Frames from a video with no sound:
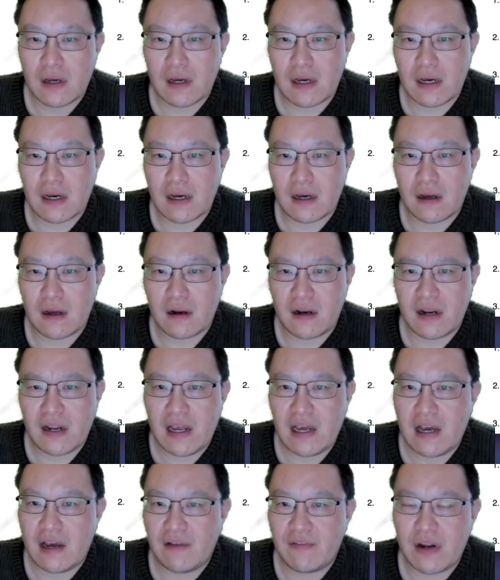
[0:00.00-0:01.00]
They
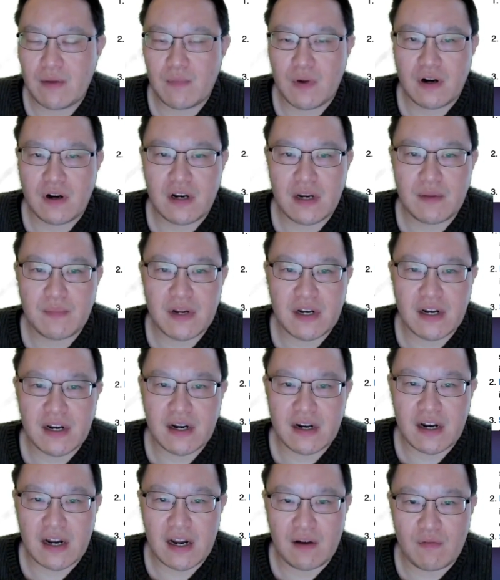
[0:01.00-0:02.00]
have their monthly
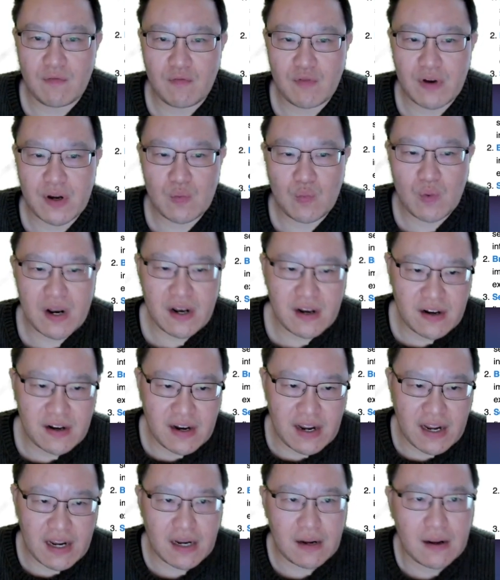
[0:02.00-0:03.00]
meetings every
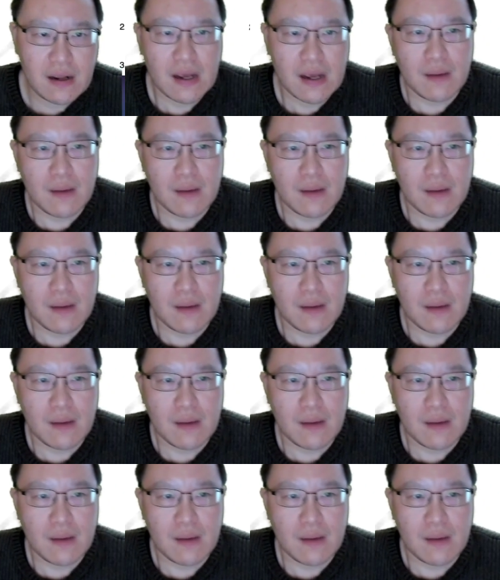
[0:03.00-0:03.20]
Wednesday.